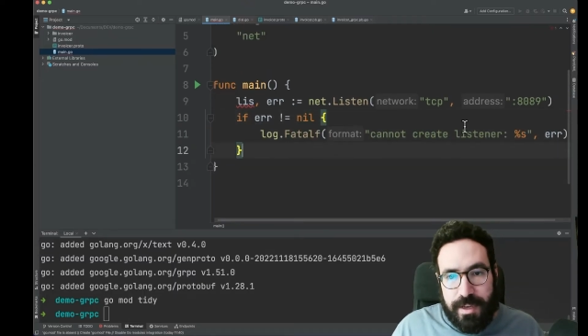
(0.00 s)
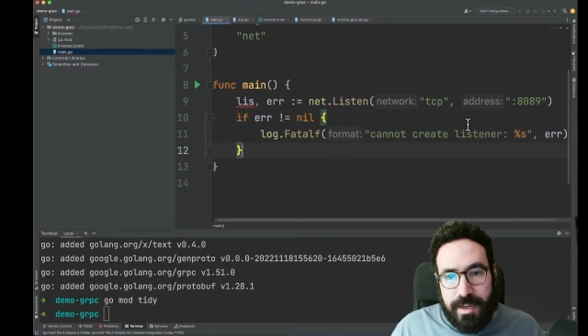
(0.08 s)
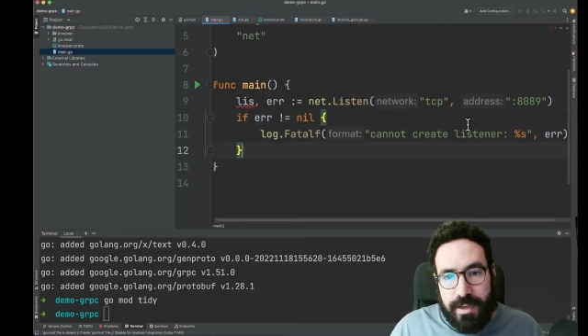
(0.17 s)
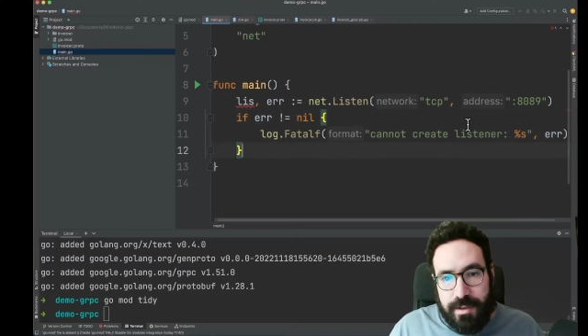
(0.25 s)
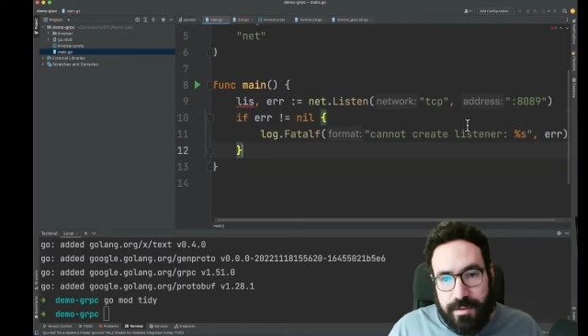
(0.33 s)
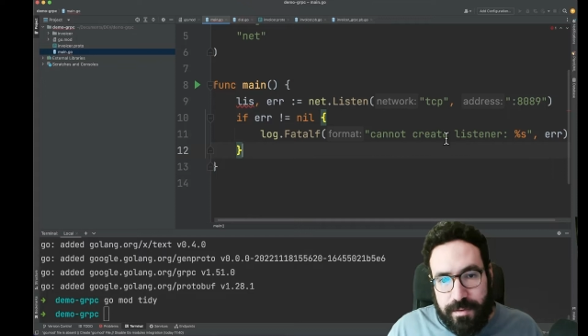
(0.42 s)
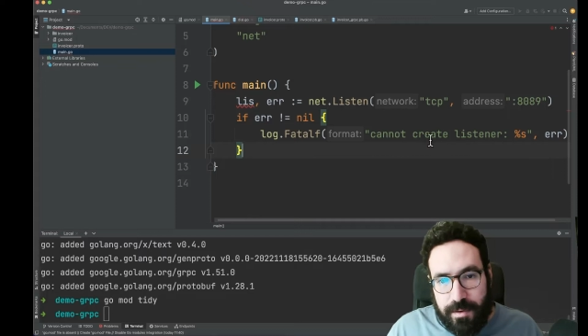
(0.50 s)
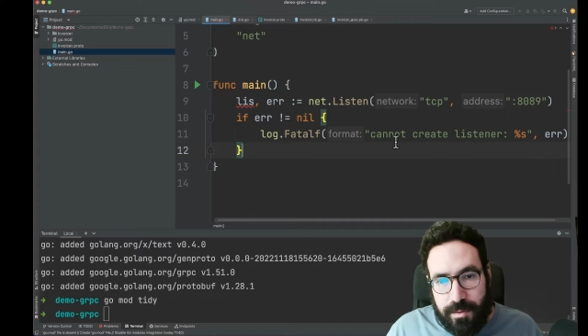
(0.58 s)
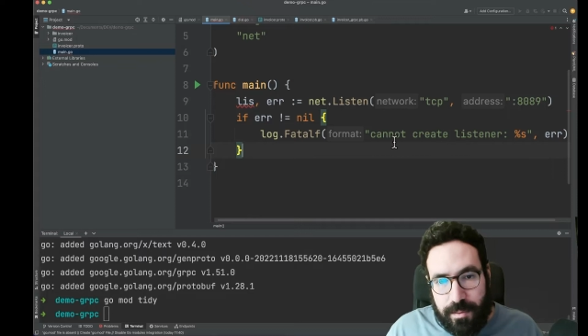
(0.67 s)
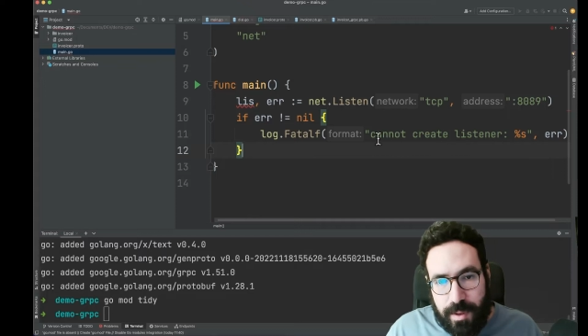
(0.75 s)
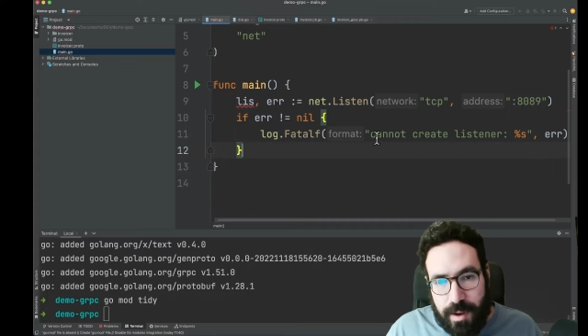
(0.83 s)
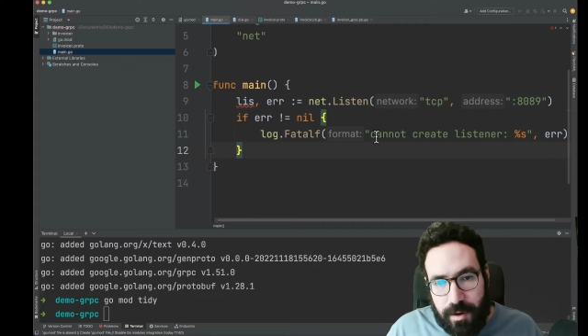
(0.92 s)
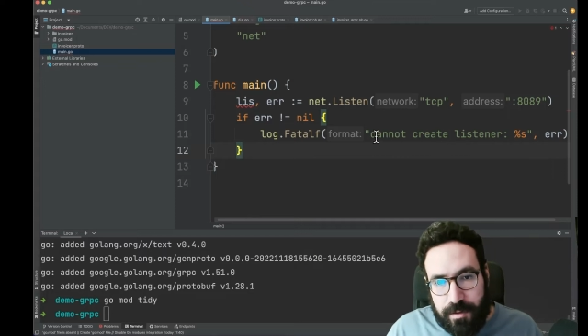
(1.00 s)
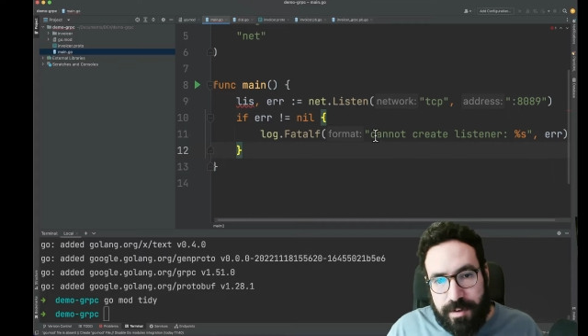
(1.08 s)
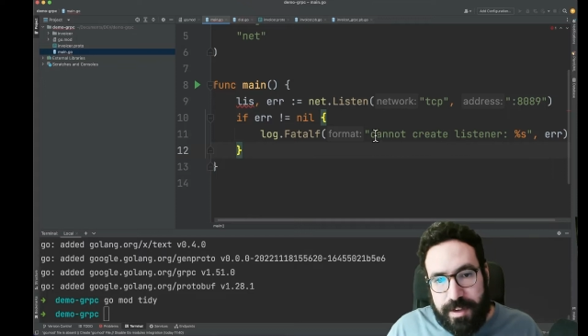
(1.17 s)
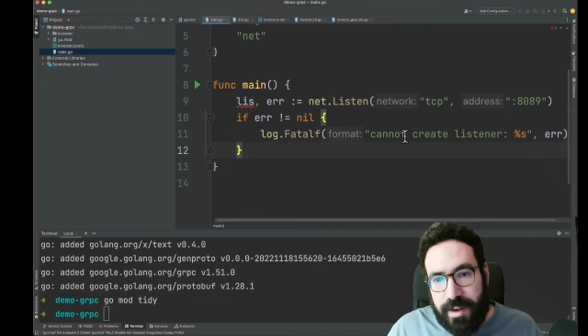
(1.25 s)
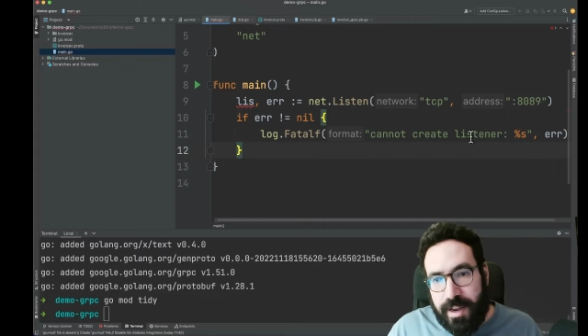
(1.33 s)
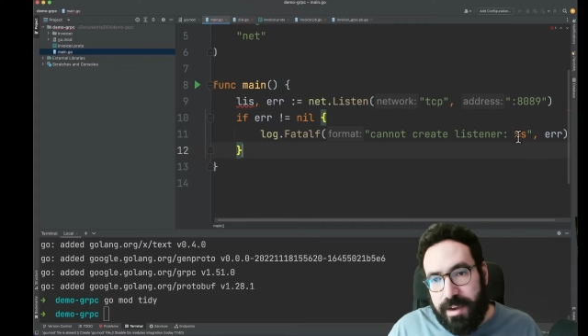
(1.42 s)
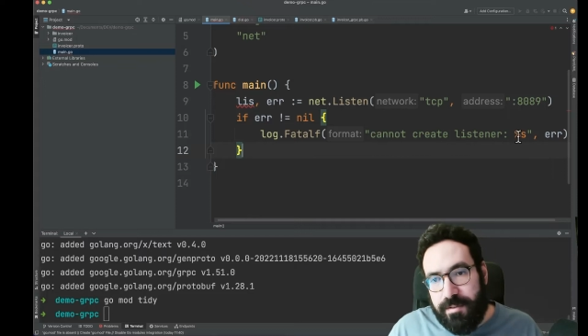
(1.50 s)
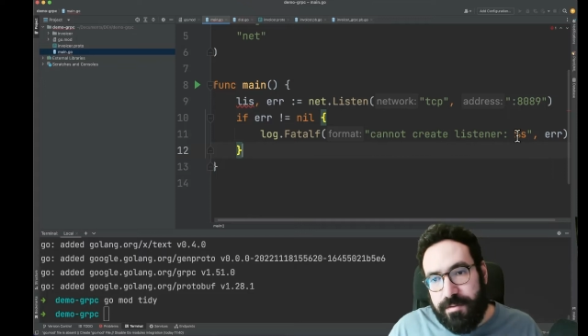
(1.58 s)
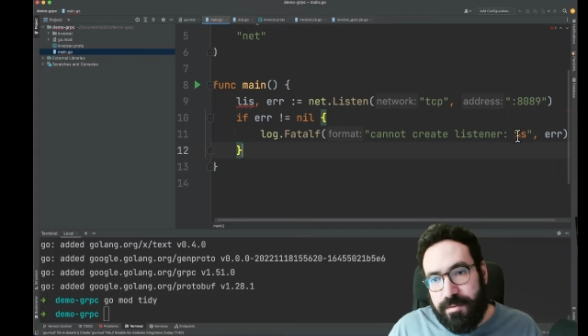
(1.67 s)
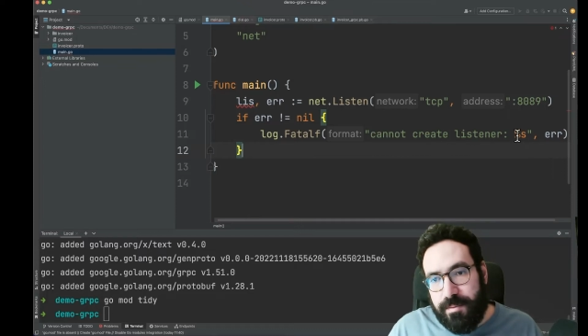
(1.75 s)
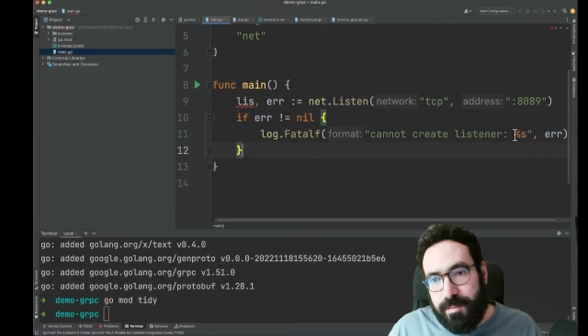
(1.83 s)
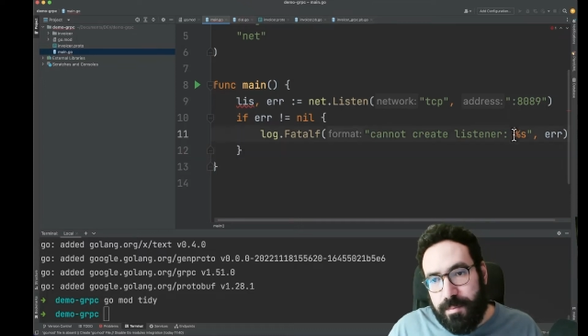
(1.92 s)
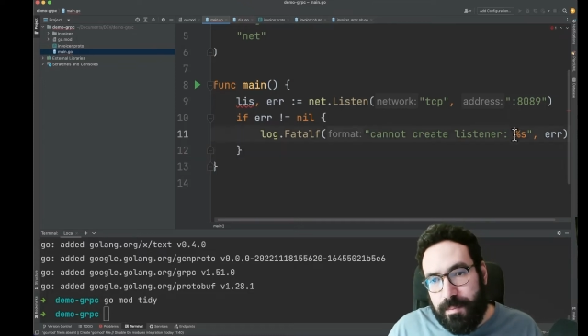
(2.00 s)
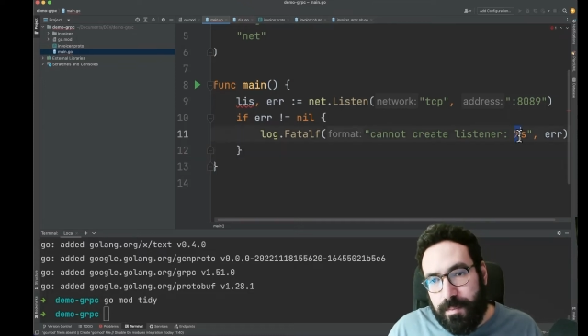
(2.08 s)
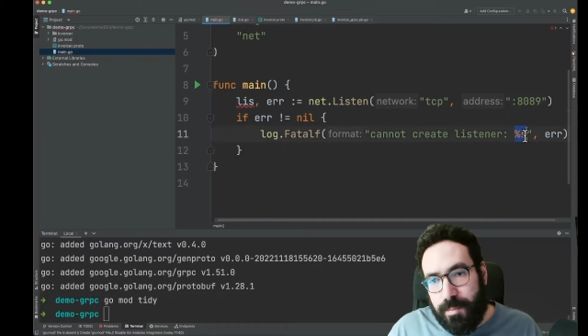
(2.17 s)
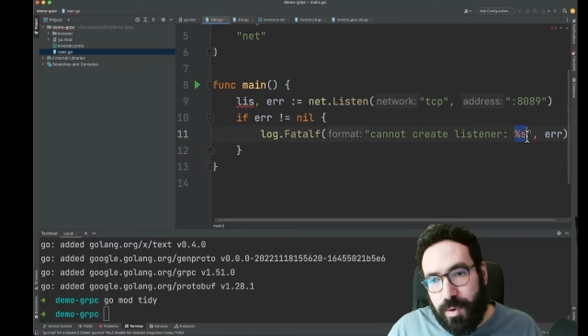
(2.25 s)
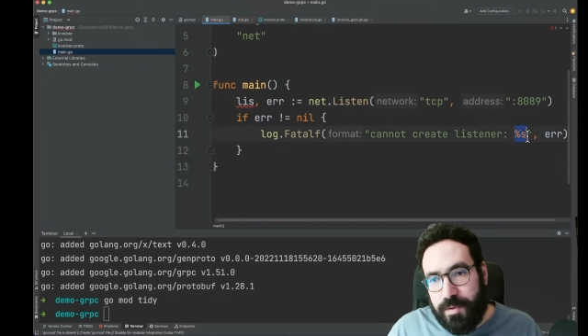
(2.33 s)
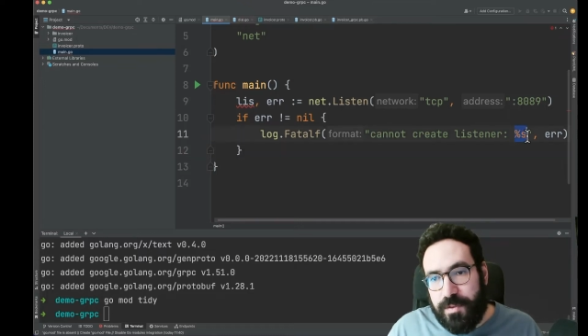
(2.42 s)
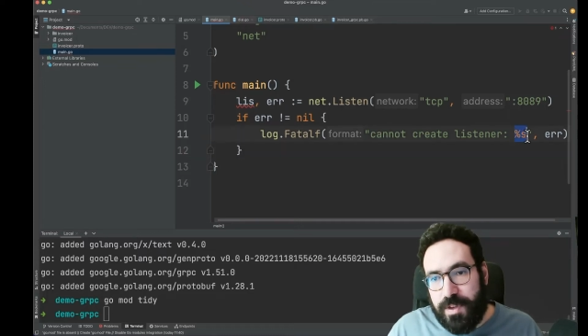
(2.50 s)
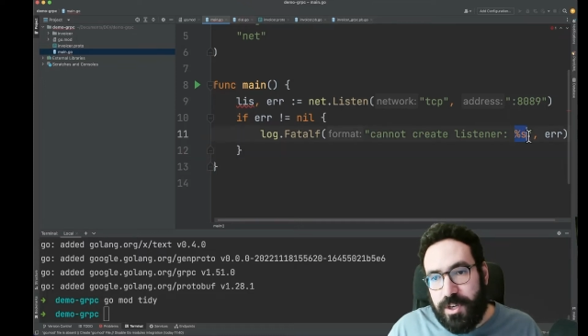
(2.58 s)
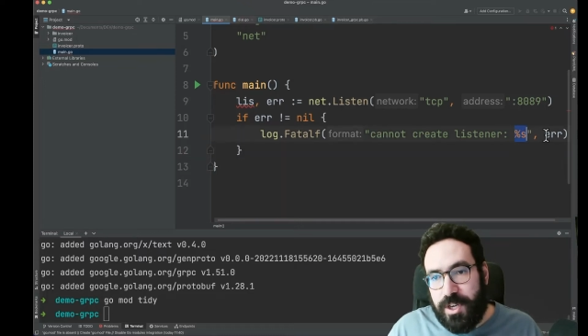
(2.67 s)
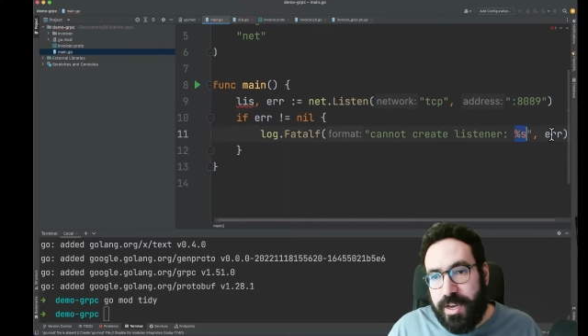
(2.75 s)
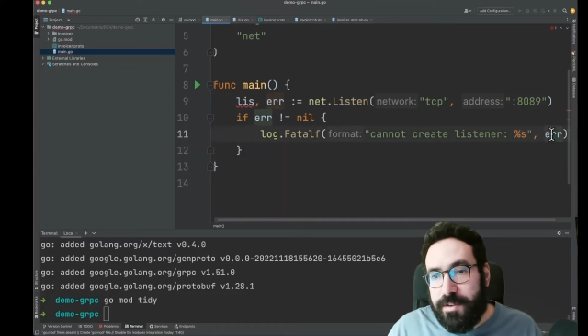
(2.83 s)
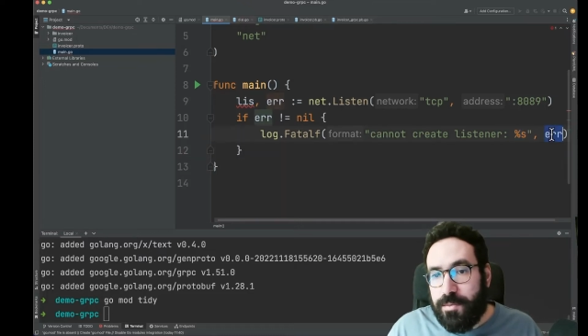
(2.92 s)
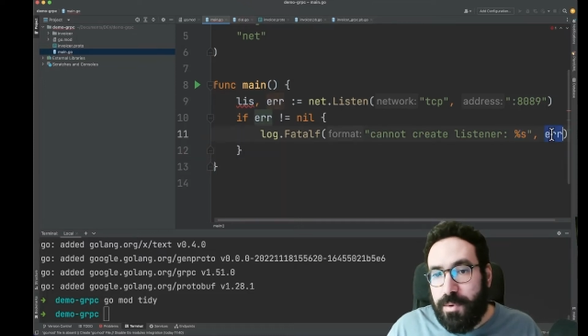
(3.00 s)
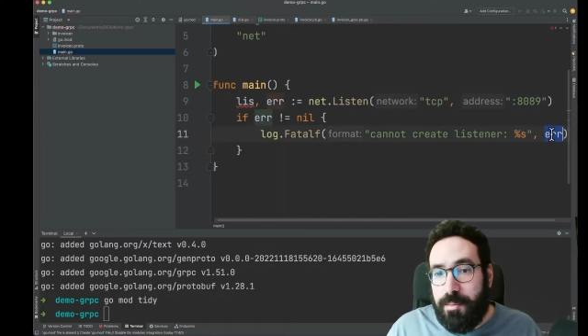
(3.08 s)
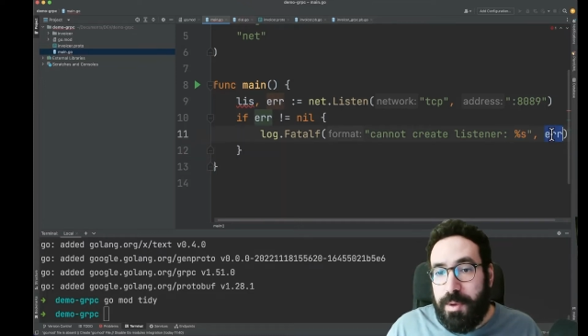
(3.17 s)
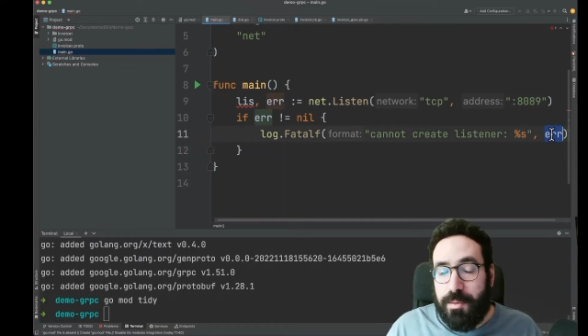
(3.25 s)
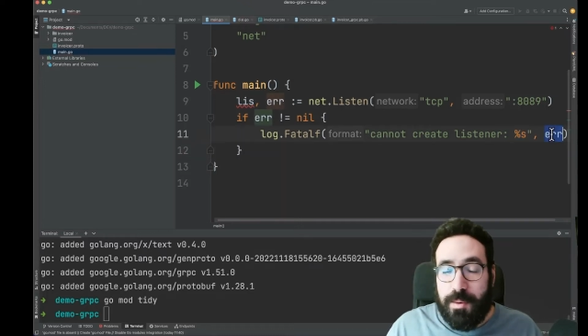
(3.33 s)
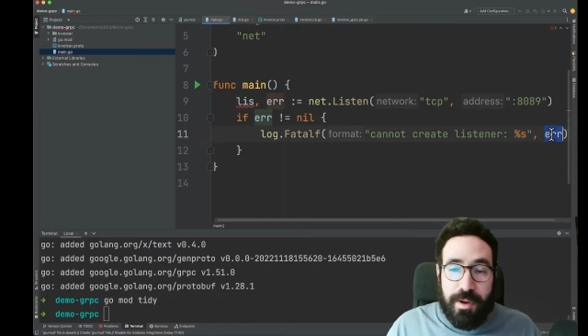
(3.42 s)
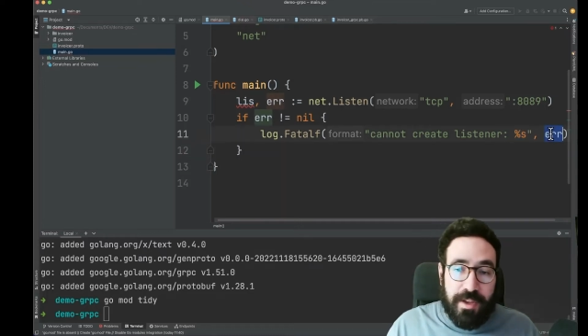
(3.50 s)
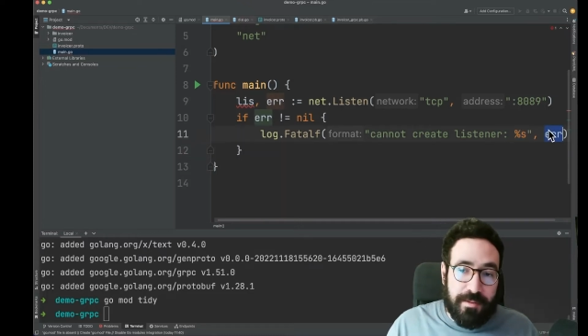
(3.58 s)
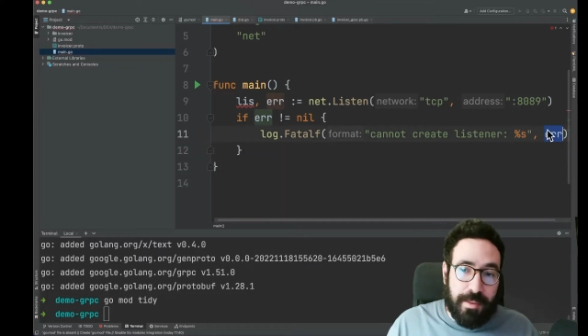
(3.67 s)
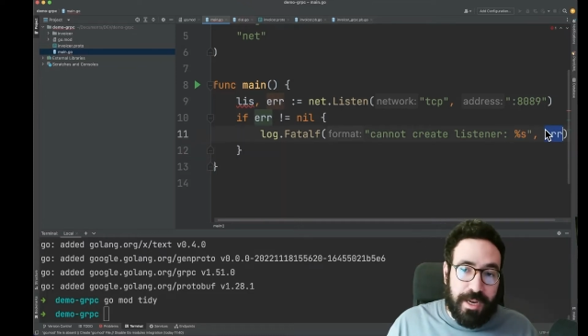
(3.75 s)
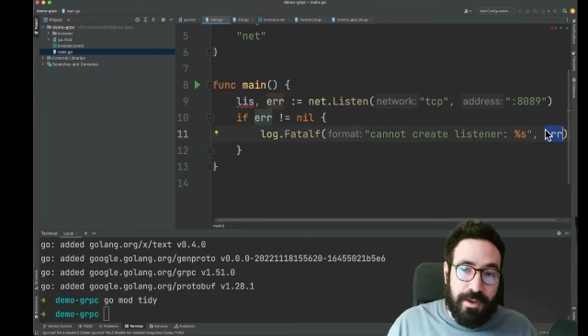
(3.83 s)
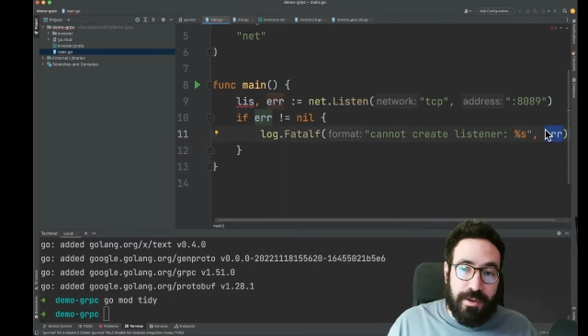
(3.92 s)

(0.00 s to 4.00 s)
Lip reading: So with log fatalf, %s will be replaced by